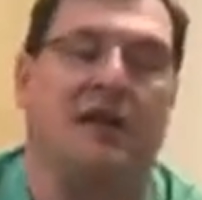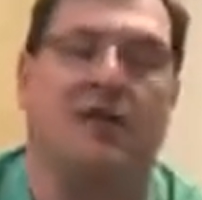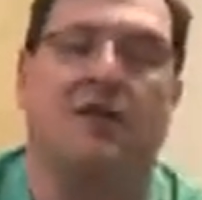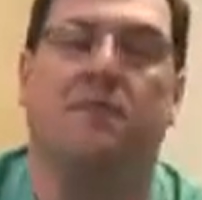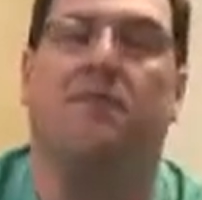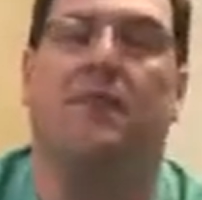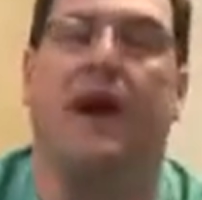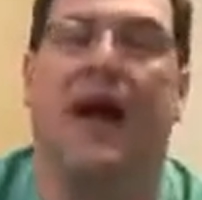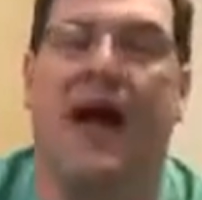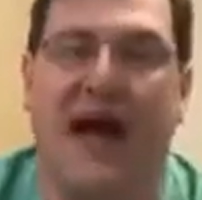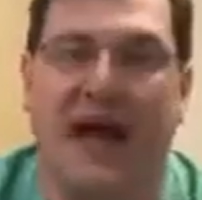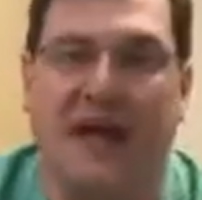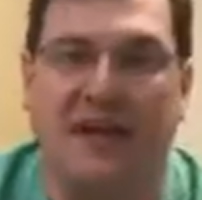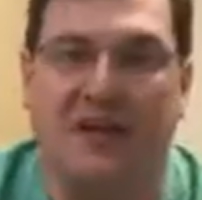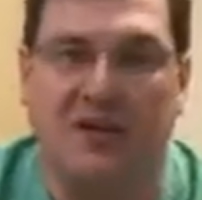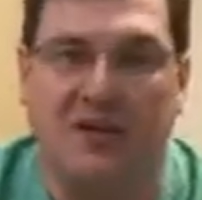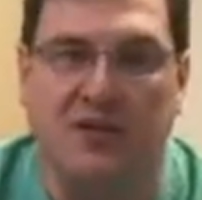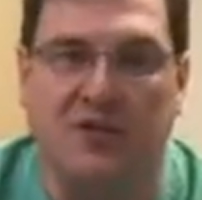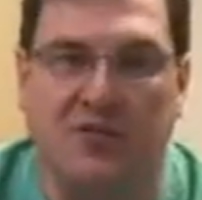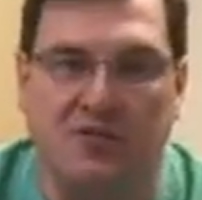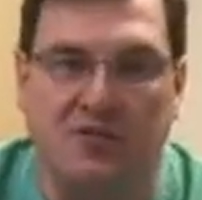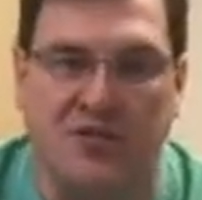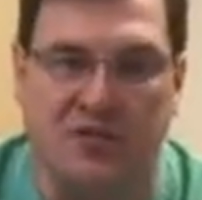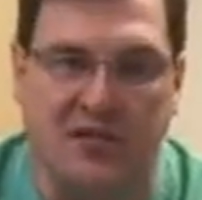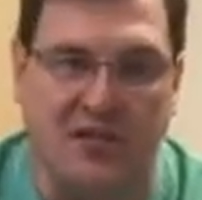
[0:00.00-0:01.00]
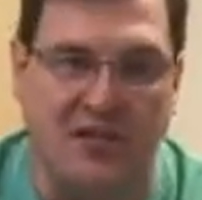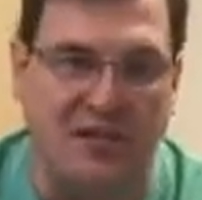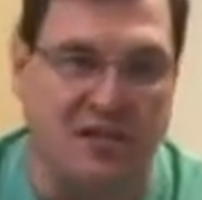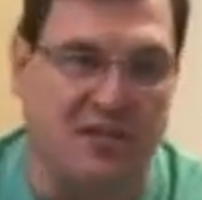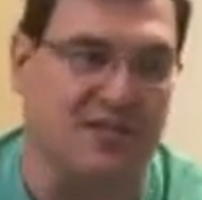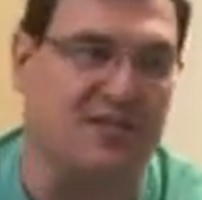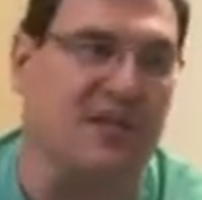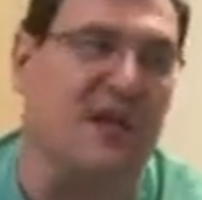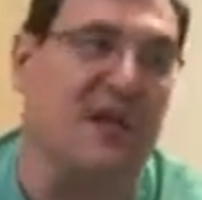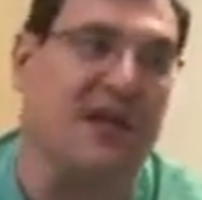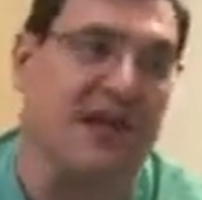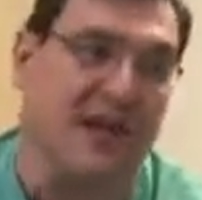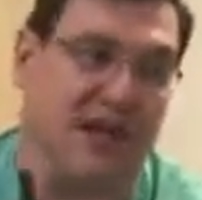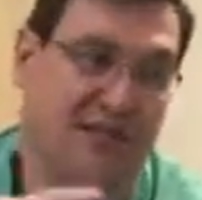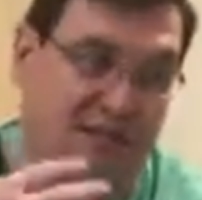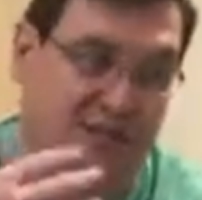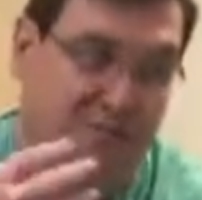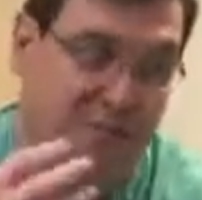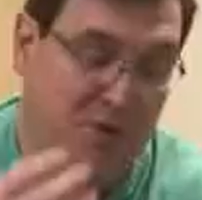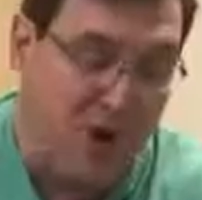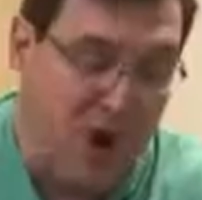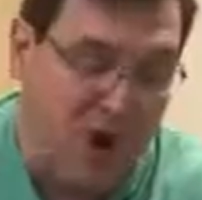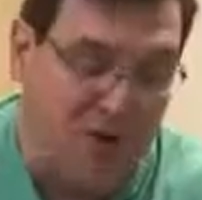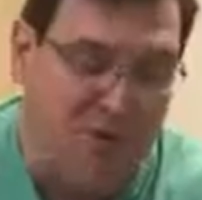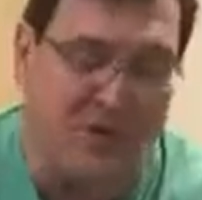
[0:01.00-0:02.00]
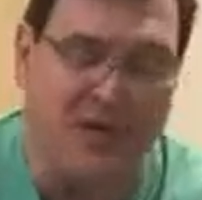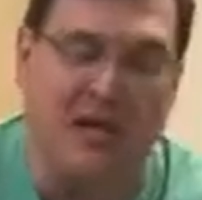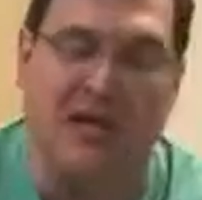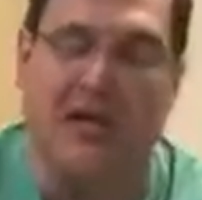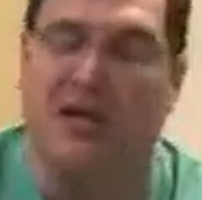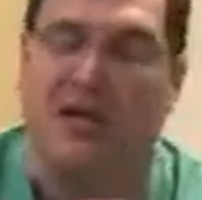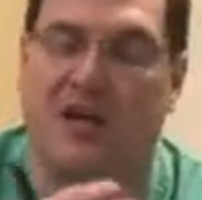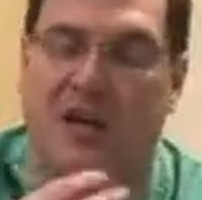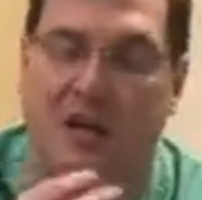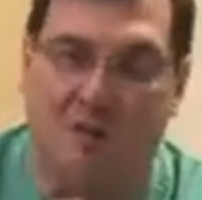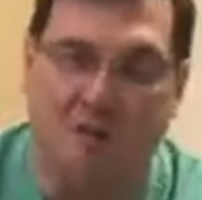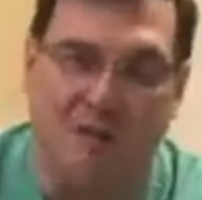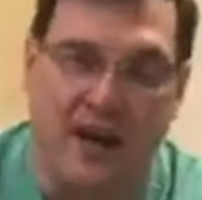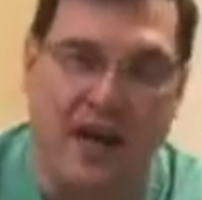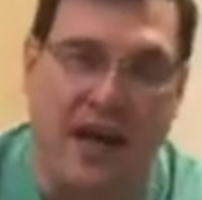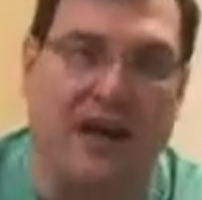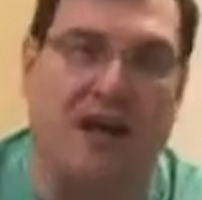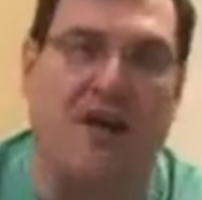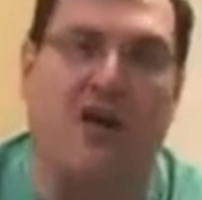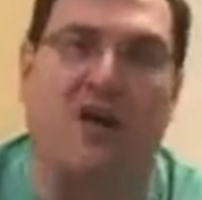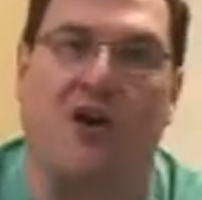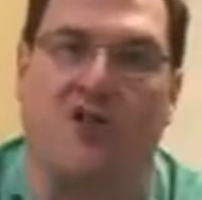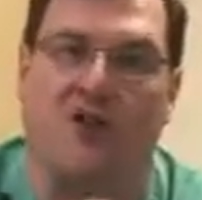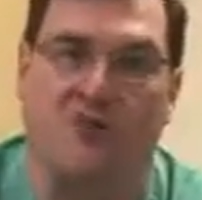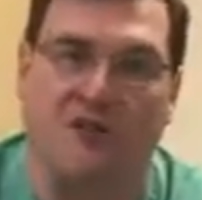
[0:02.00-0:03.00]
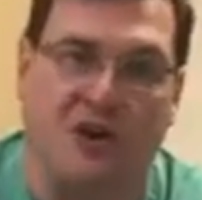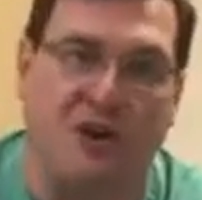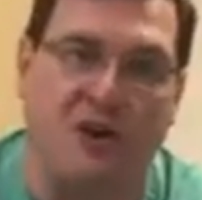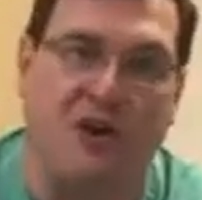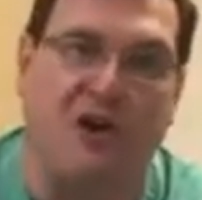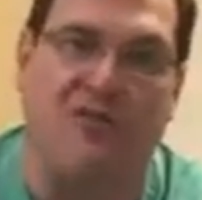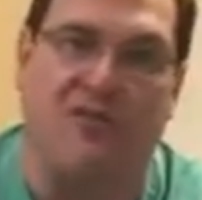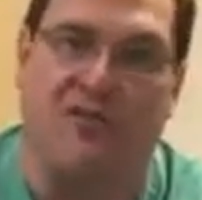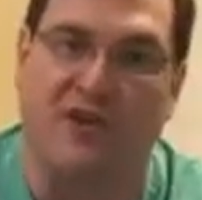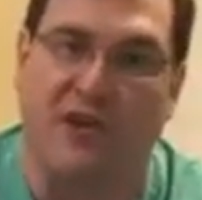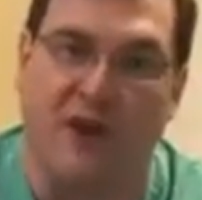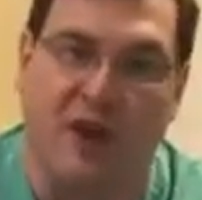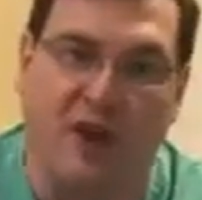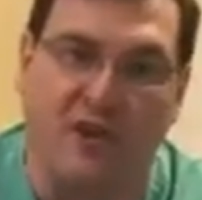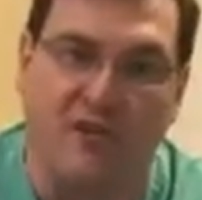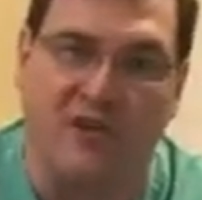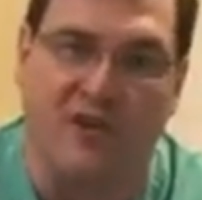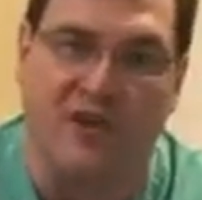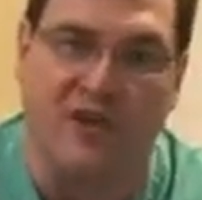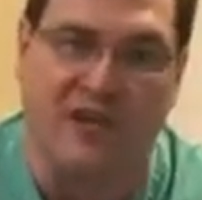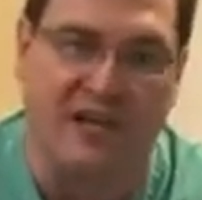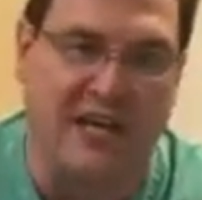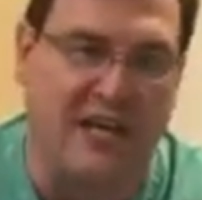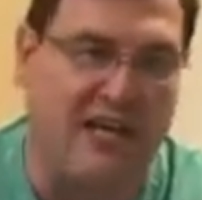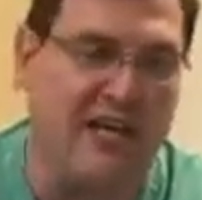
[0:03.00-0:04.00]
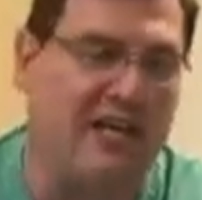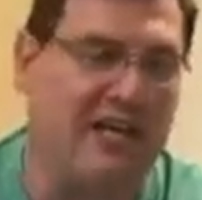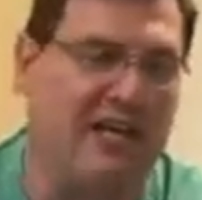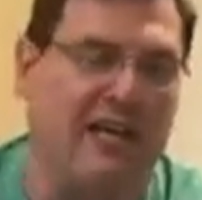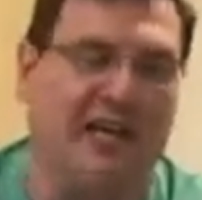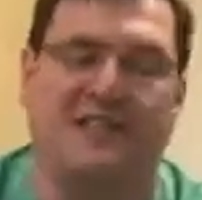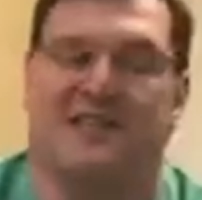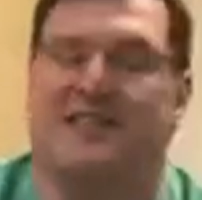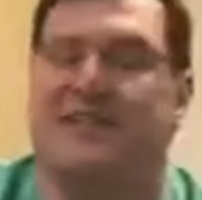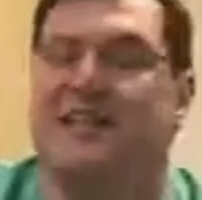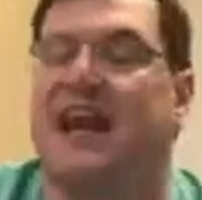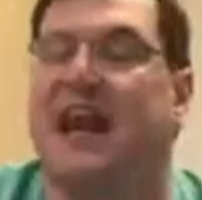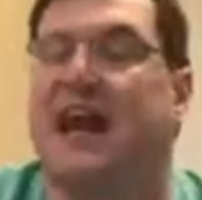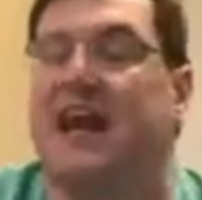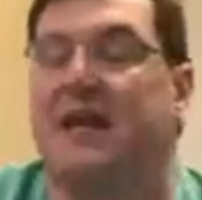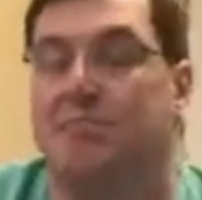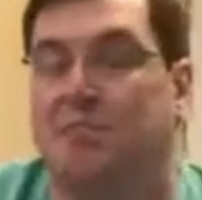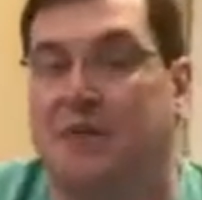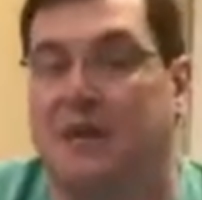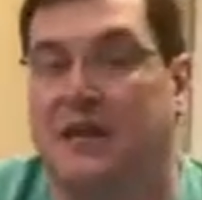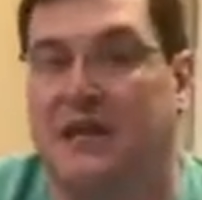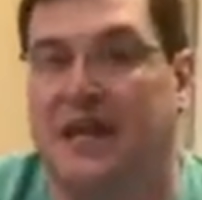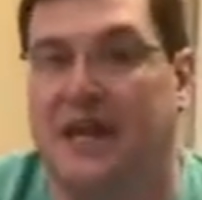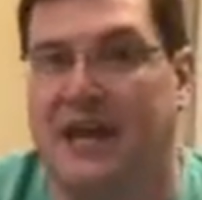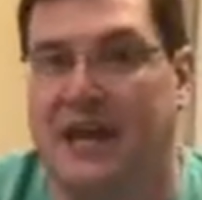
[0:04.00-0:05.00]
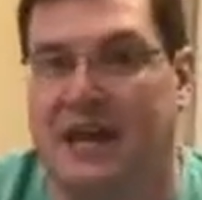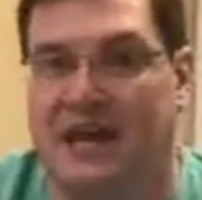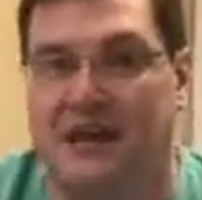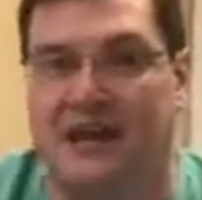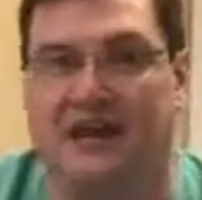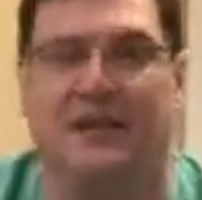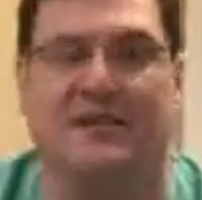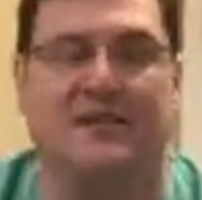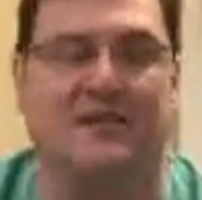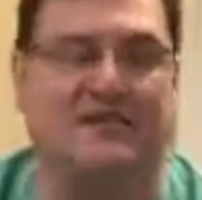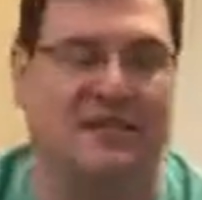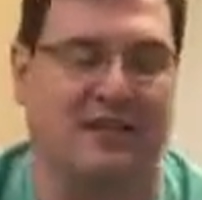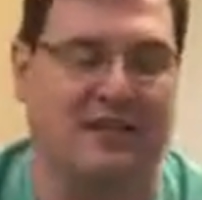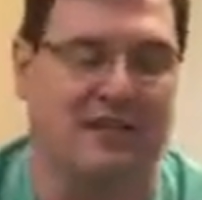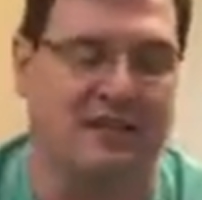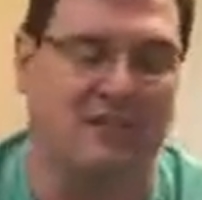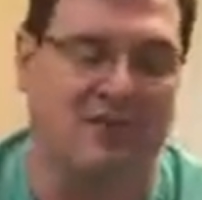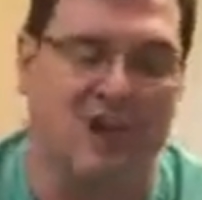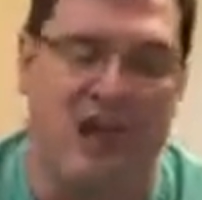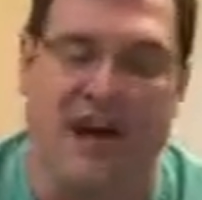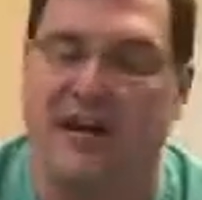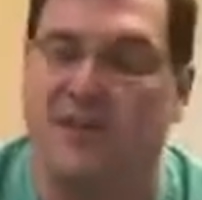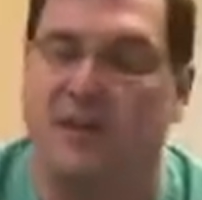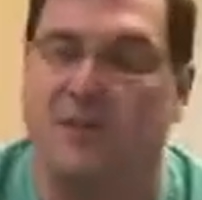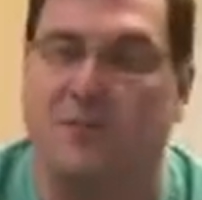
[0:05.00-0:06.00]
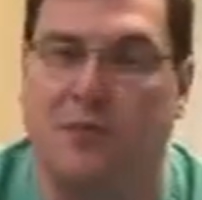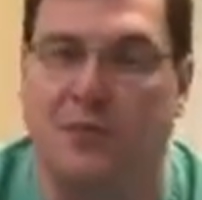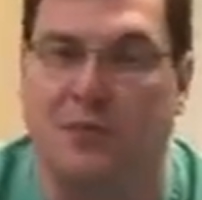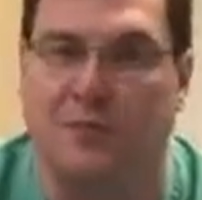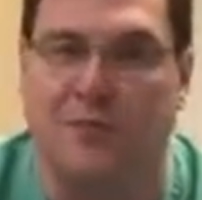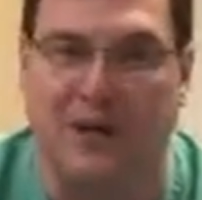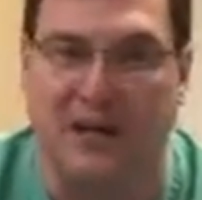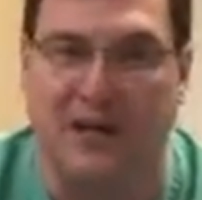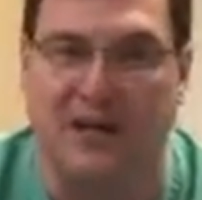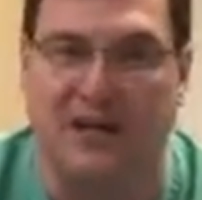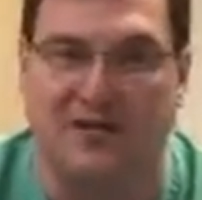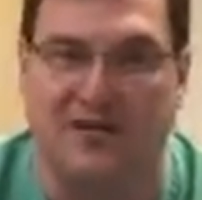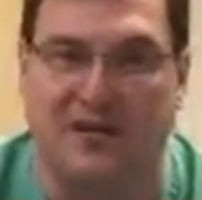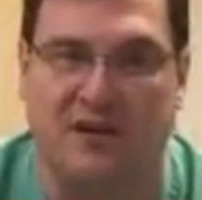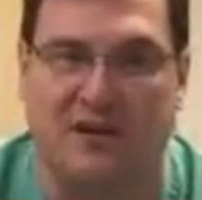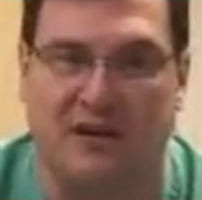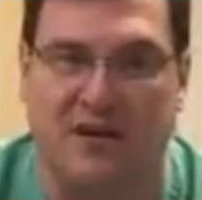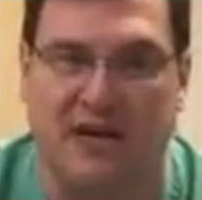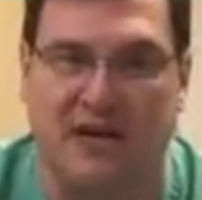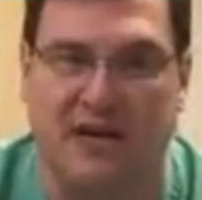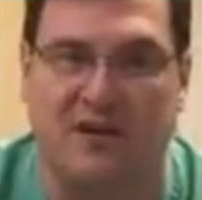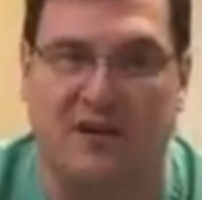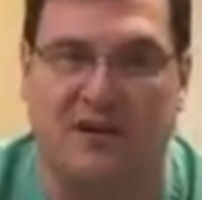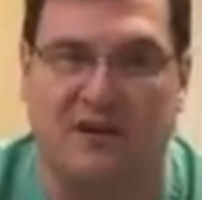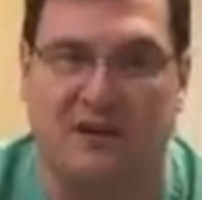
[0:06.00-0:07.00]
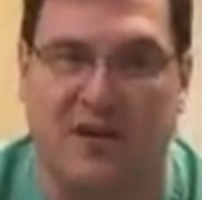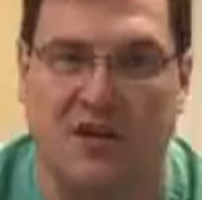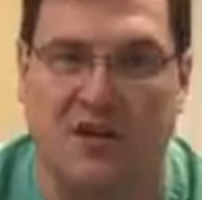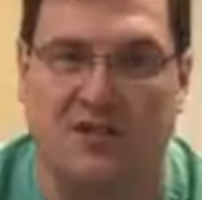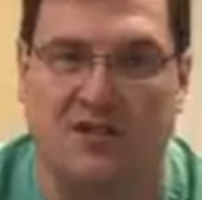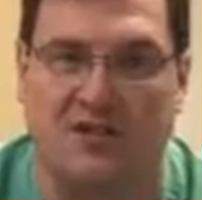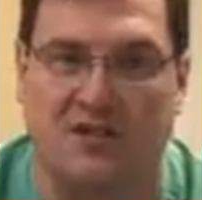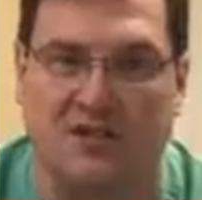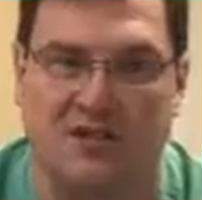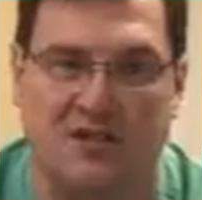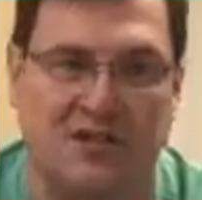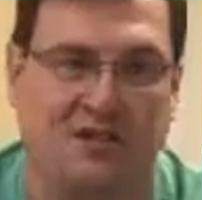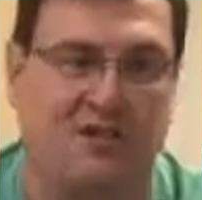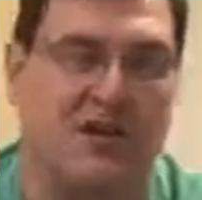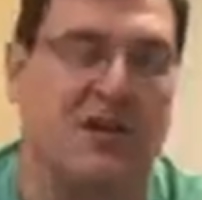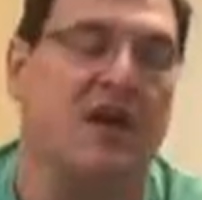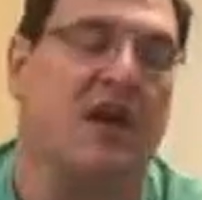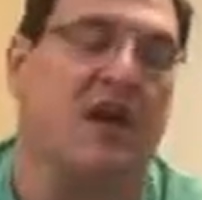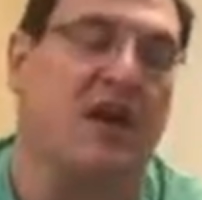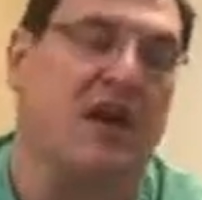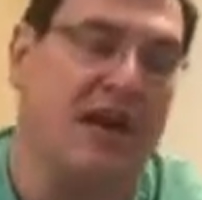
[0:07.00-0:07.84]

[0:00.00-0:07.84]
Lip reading: The bad news is it's probably going to come back over and over and over again. It's an IPK. It's the intractable plantar keratosis,